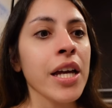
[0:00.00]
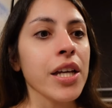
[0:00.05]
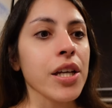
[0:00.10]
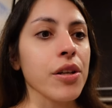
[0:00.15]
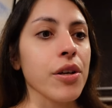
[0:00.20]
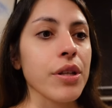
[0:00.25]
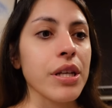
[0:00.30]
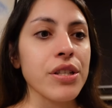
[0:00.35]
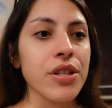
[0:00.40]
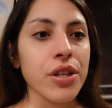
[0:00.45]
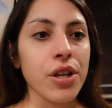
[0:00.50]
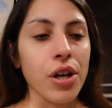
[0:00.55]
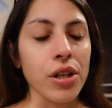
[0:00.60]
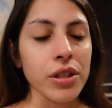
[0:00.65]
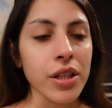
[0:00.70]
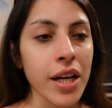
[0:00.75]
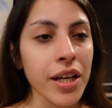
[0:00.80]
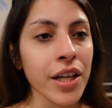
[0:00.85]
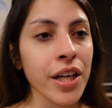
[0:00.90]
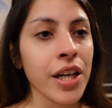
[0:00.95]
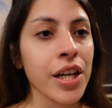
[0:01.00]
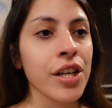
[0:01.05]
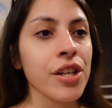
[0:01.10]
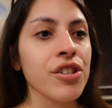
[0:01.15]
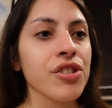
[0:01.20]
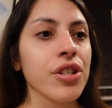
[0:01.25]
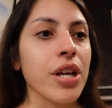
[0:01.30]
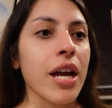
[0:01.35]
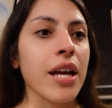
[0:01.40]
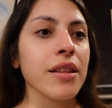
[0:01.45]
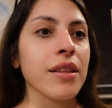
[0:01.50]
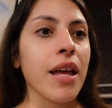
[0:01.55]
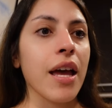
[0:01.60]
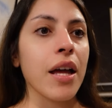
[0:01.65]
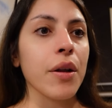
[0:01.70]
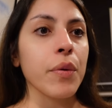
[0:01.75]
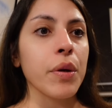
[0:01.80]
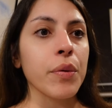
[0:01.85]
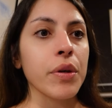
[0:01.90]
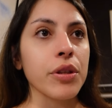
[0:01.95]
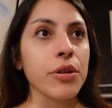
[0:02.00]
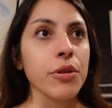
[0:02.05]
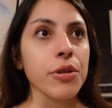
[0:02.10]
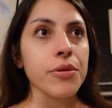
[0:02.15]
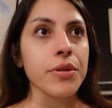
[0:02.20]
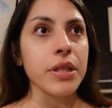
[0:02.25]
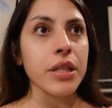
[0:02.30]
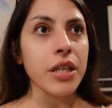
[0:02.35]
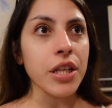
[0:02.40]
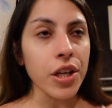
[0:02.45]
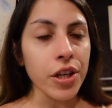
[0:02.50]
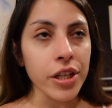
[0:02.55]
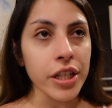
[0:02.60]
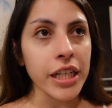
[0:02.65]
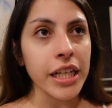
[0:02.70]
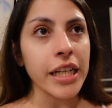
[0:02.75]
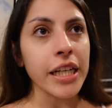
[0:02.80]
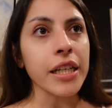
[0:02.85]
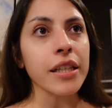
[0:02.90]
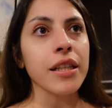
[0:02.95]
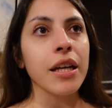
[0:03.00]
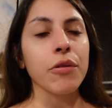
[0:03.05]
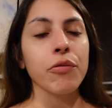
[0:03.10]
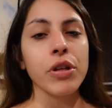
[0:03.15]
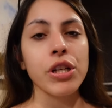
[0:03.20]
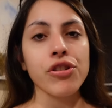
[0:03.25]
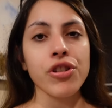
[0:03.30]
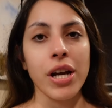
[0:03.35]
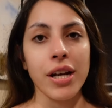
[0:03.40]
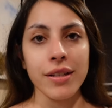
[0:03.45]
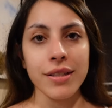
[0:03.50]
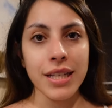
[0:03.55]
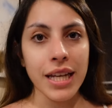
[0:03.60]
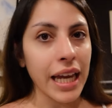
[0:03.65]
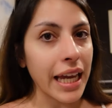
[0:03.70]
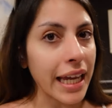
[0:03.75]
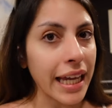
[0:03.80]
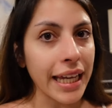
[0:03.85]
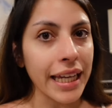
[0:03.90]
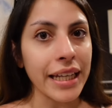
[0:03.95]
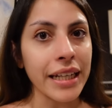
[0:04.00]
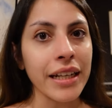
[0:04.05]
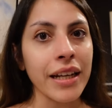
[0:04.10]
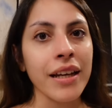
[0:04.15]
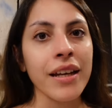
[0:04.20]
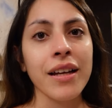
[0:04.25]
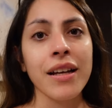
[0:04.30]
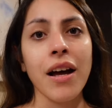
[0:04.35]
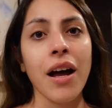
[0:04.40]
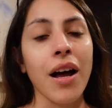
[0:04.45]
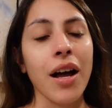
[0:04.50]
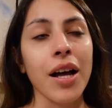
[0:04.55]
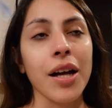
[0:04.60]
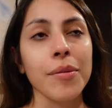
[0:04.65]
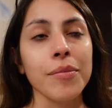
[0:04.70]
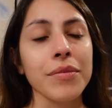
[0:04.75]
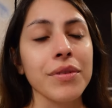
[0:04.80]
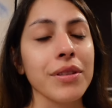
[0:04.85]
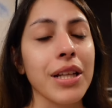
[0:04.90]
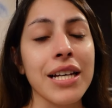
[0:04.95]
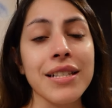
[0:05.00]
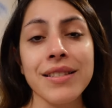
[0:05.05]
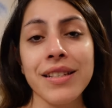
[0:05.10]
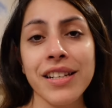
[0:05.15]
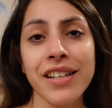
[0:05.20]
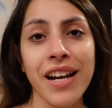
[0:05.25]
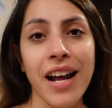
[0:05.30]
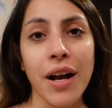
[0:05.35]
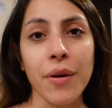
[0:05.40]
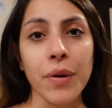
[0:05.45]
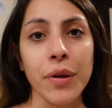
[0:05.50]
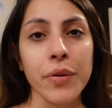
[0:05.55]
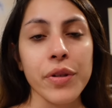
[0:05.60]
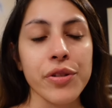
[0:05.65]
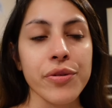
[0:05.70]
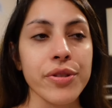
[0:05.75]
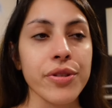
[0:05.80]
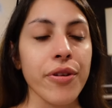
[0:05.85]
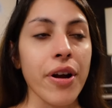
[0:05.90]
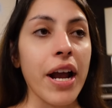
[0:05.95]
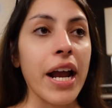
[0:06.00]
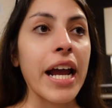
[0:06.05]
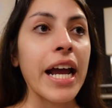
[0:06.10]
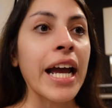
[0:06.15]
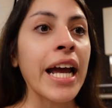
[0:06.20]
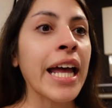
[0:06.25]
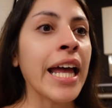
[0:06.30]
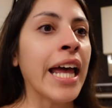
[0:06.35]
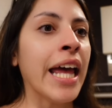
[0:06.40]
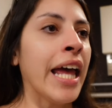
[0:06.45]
You know, they took our luggage and then we went through security, then we checked in, um, less than an hour, which was great.